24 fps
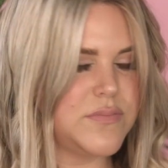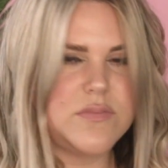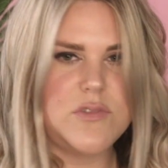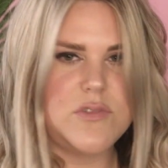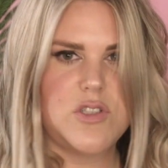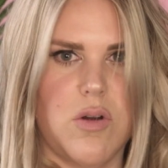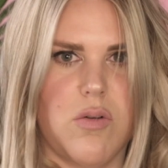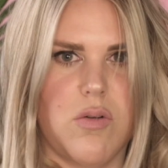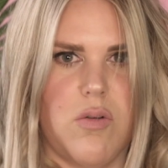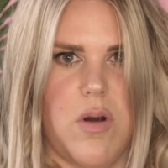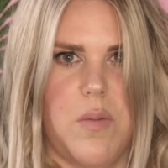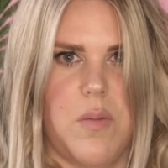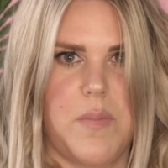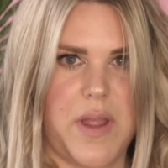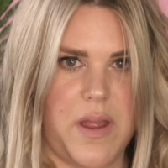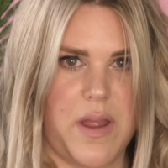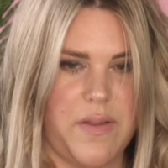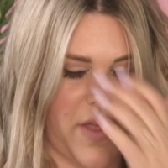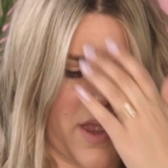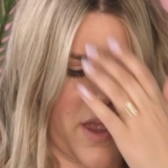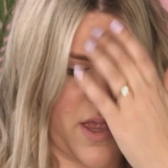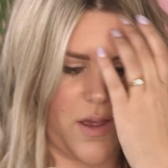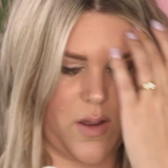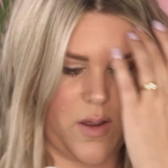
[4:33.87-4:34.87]
Don't quote me on
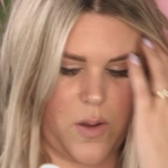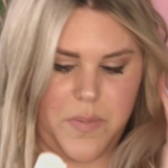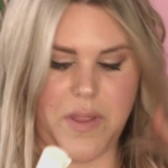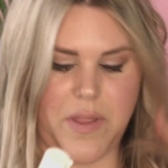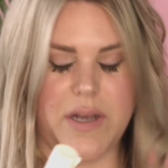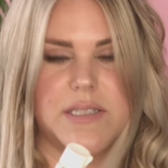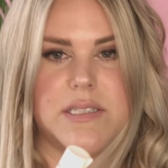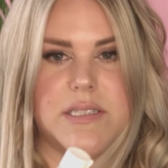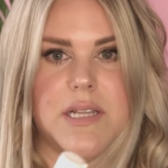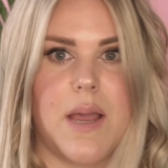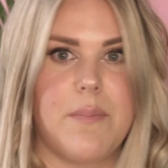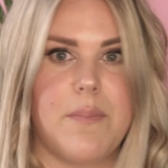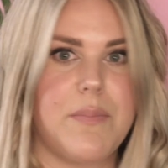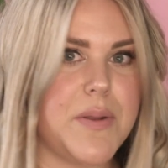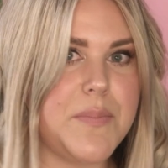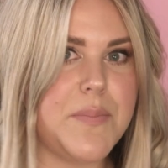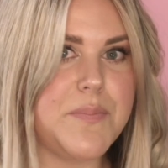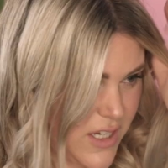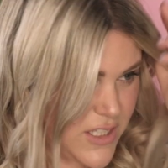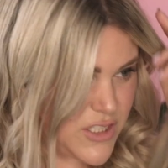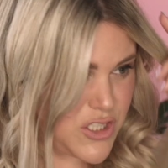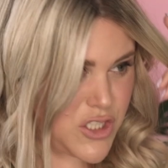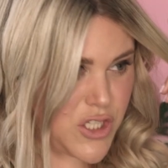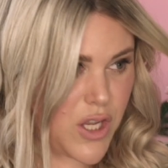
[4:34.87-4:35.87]
that. I hope that doesn't happen.
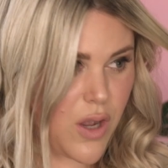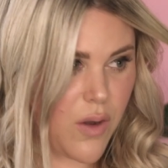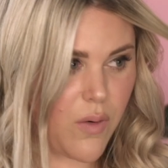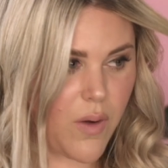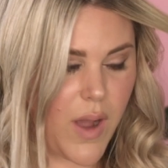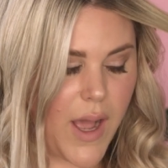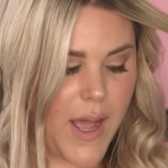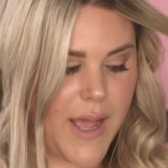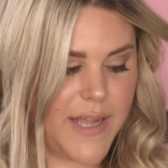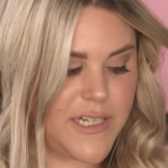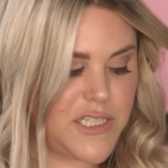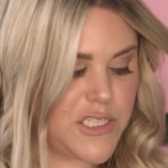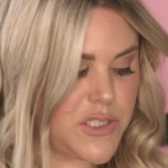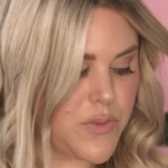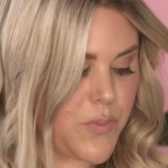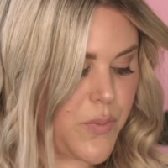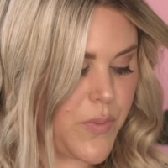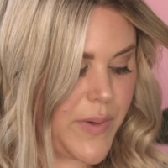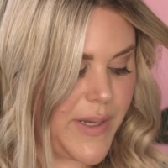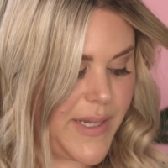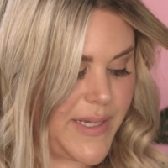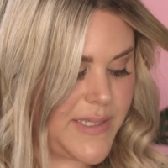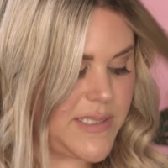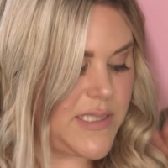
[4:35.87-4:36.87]
So I just
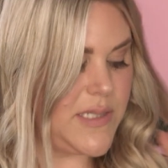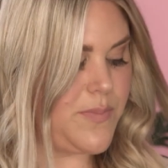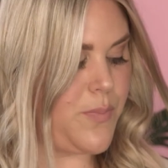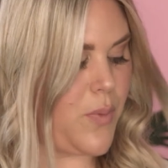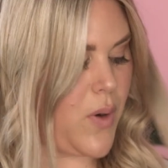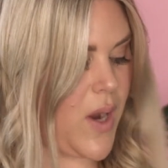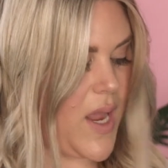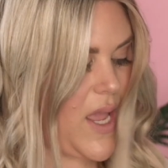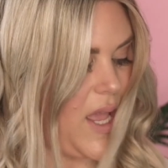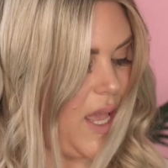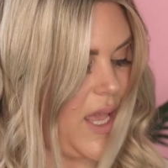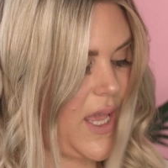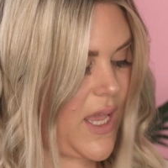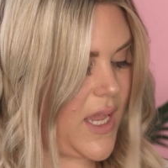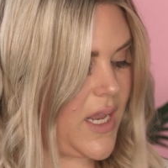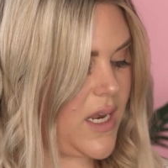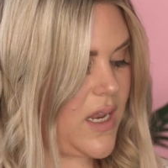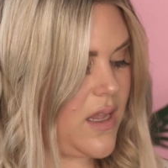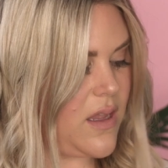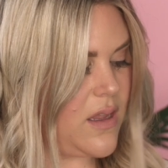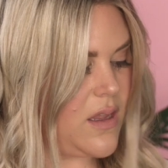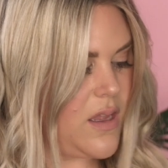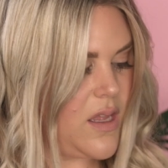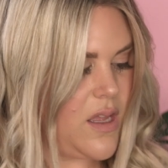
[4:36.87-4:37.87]

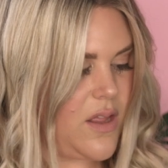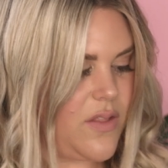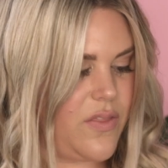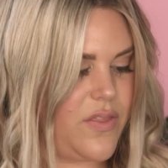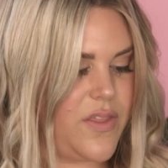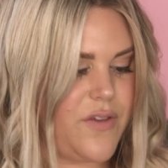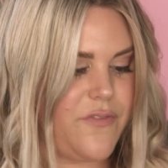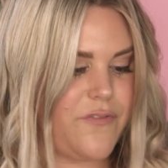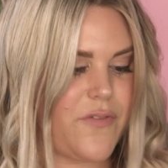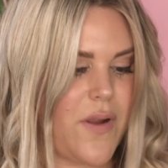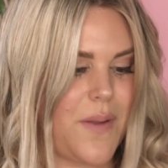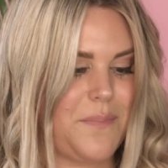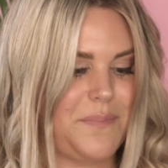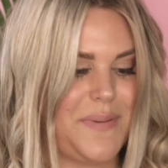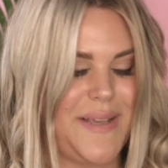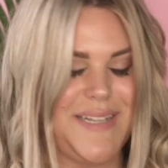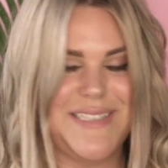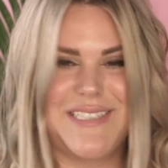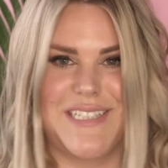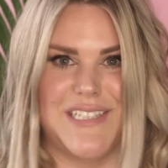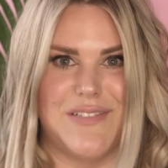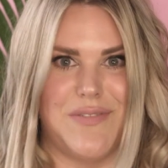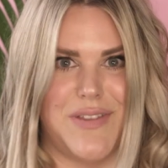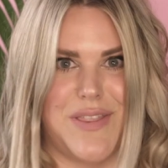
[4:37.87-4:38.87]
resprayed the front
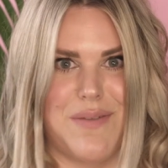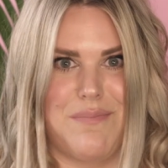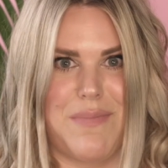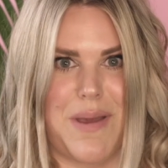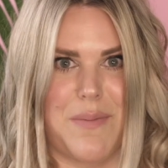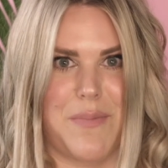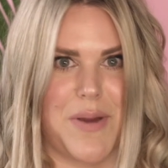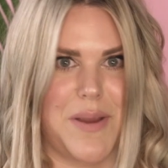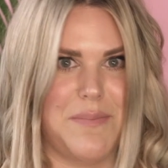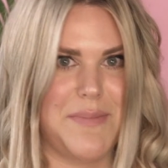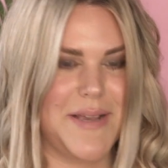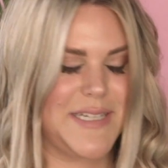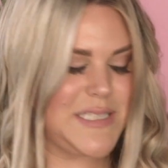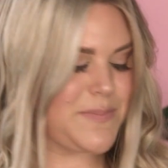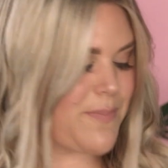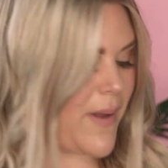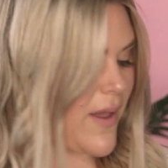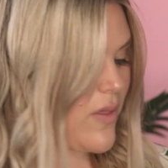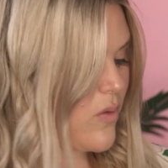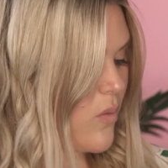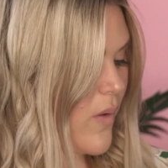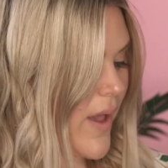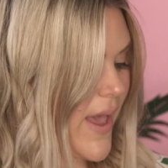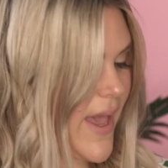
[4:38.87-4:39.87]
pieces with the memory mist,
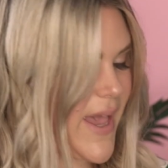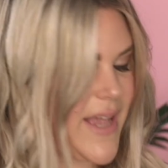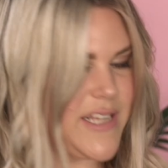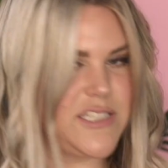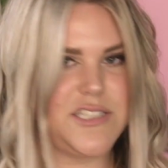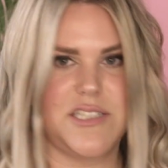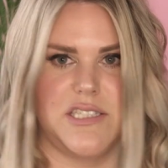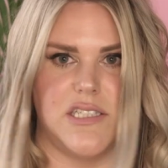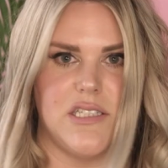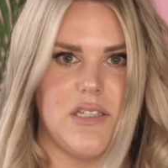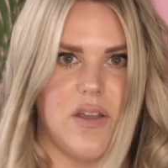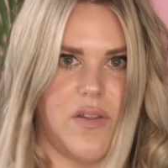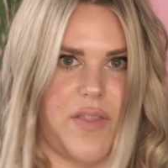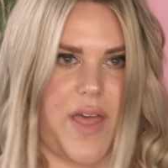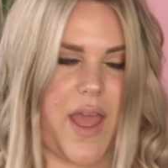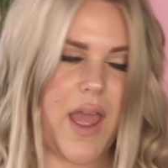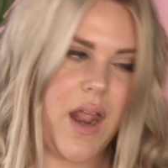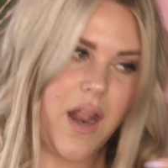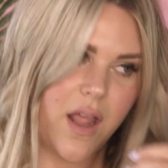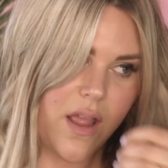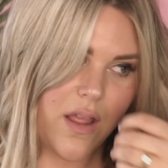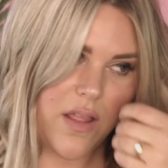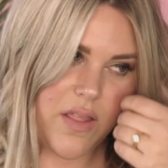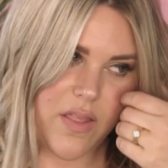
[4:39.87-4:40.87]
by the way, just so
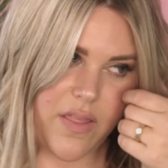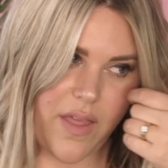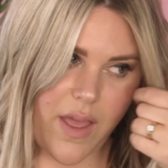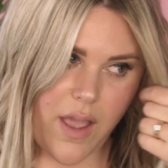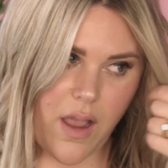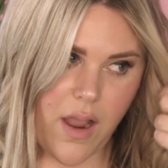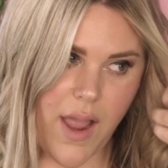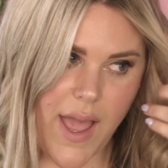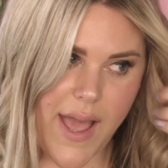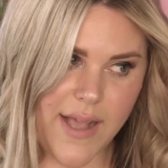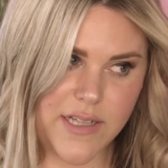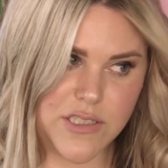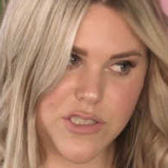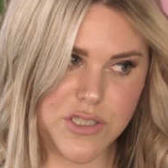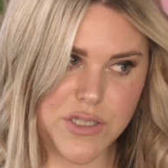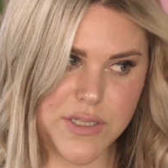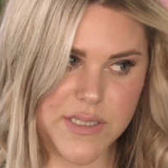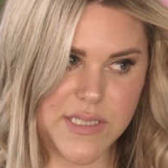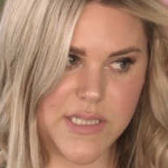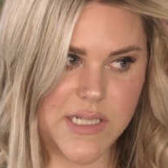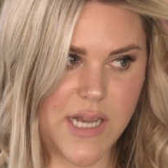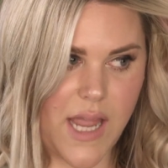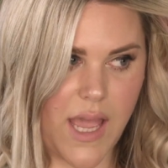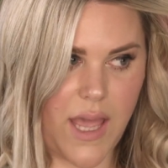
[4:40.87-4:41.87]
that they are extra
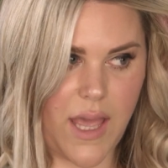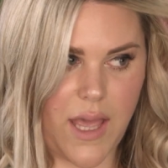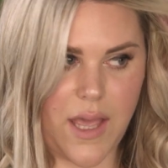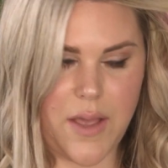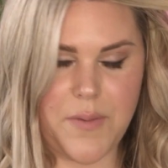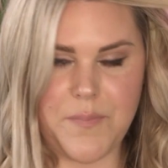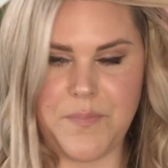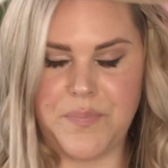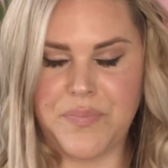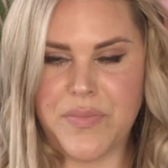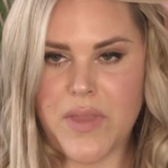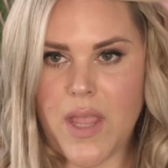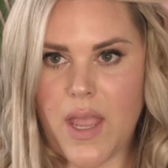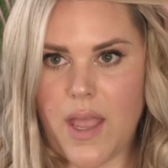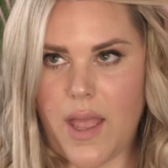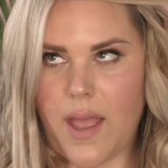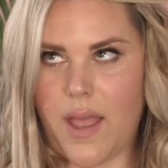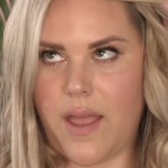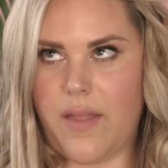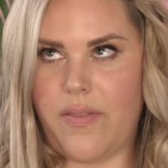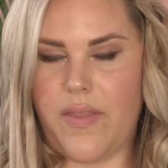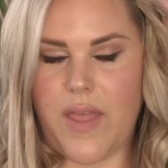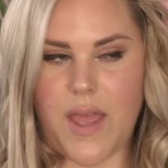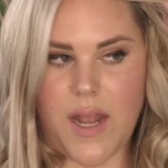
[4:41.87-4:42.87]
stay.
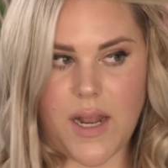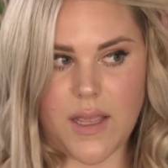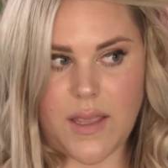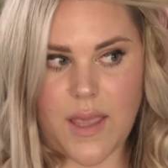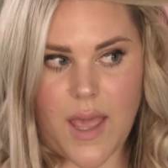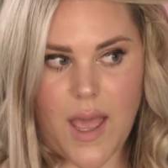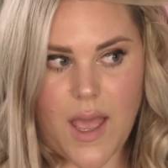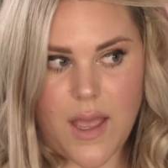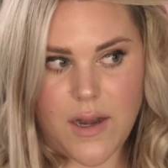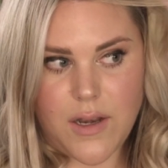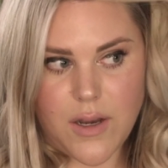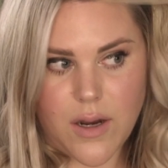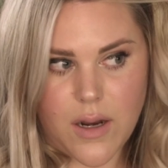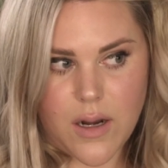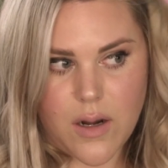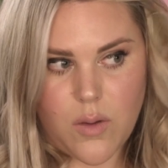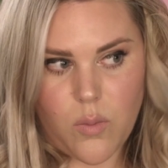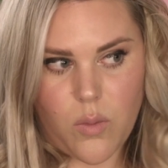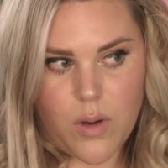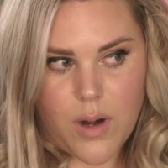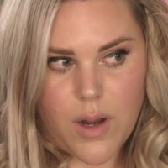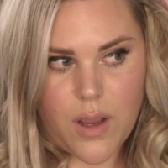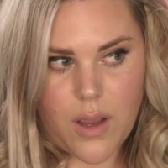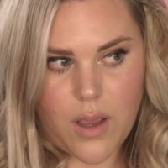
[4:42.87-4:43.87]
And then again, you're gonna
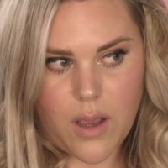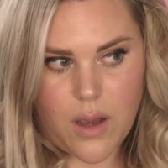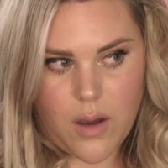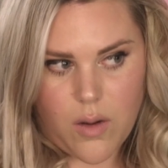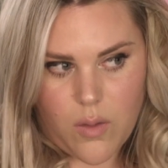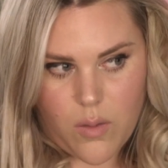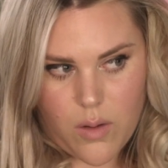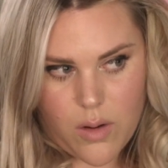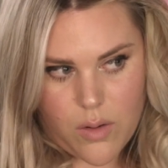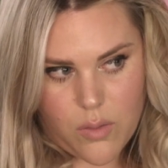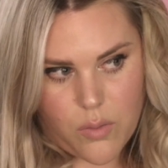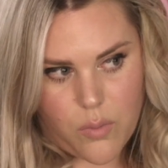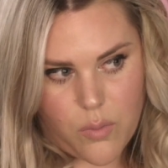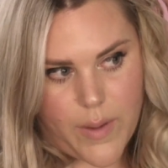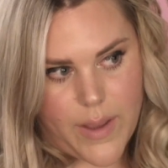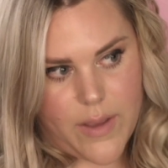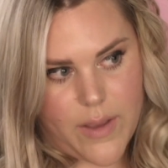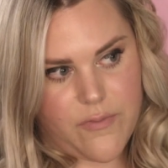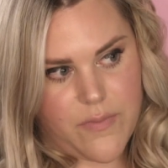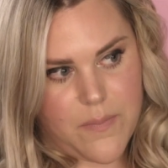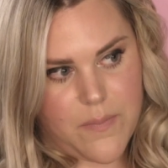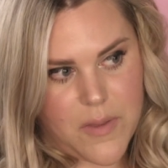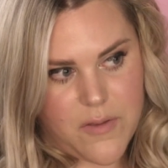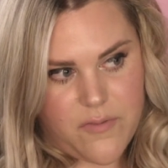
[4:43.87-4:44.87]
wanna go away
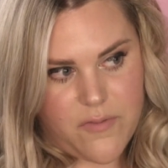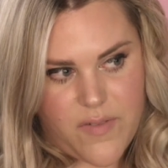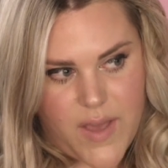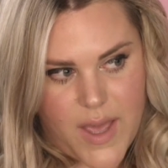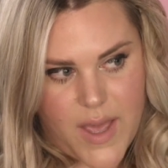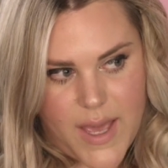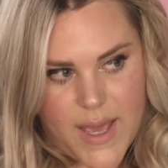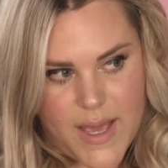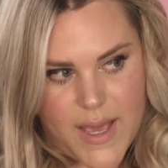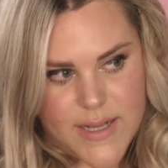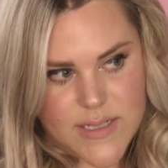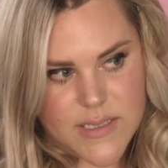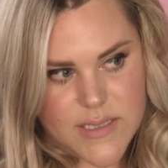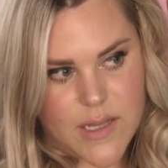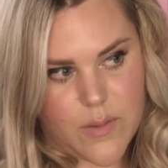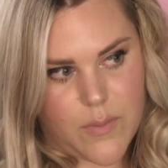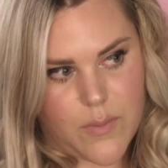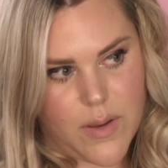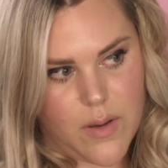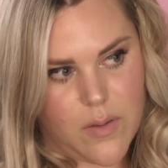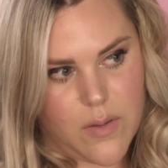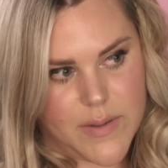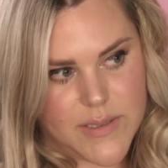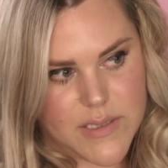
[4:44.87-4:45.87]
from the face like
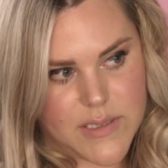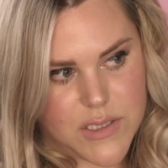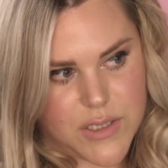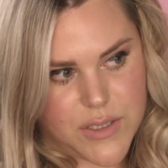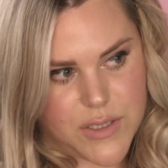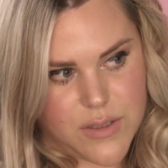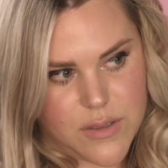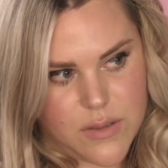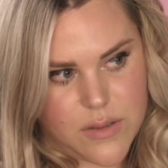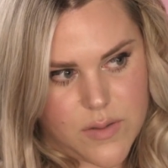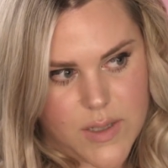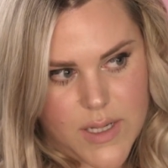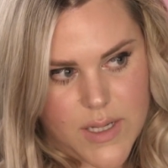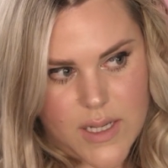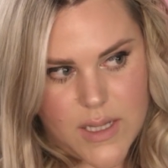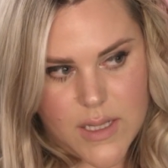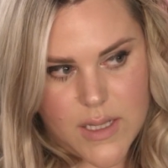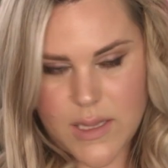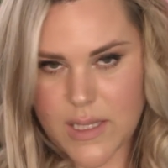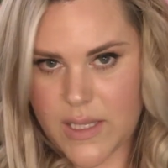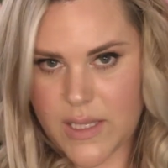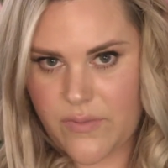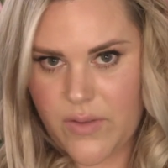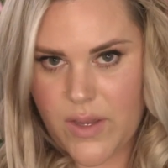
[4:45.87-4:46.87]
we always do,
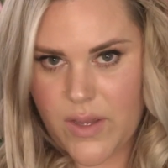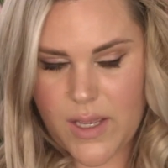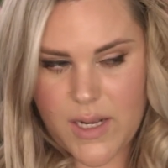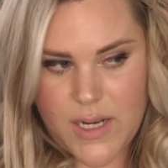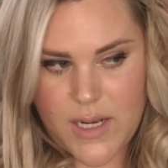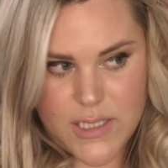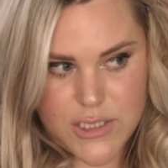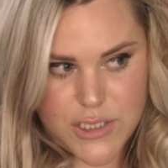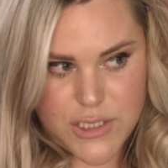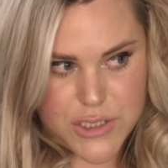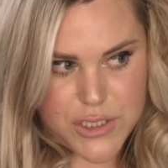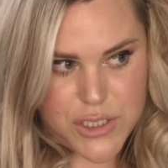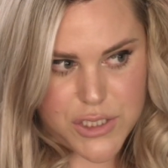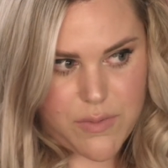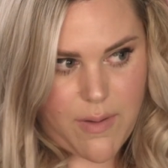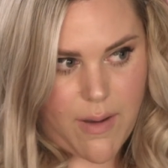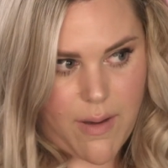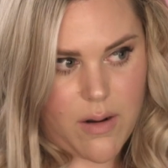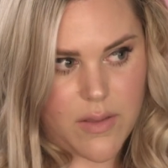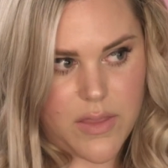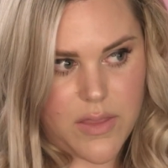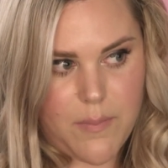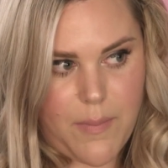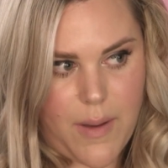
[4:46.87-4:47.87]
leaving an inch or two
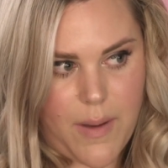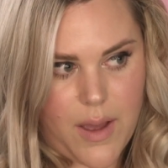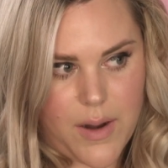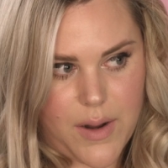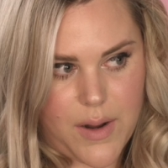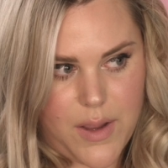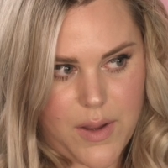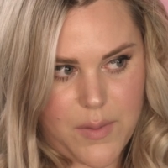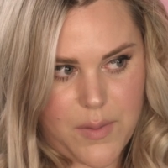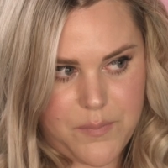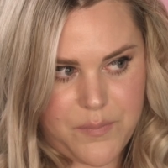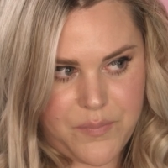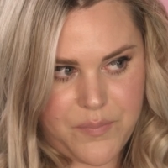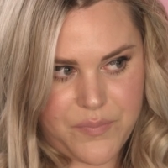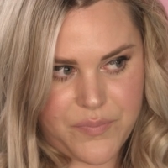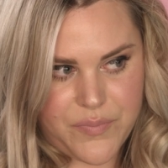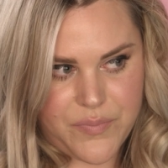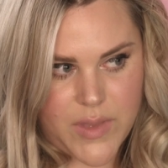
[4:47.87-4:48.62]
out at the bottom.